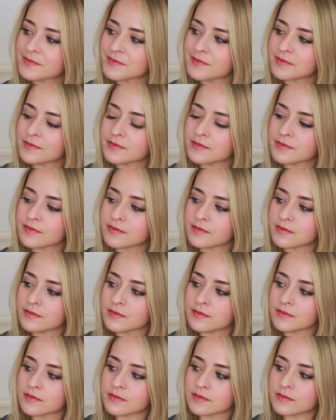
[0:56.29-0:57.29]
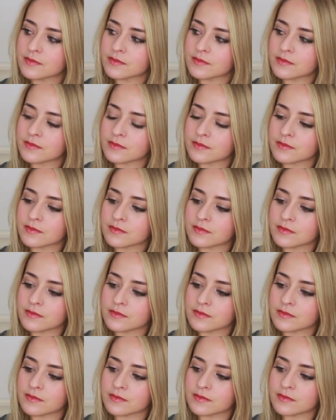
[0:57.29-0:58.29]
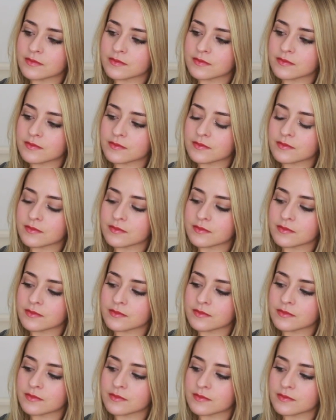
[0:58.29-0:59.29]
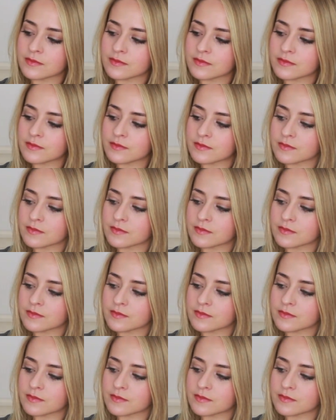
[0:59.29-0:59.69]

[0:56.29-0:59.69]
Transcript: (not speaking)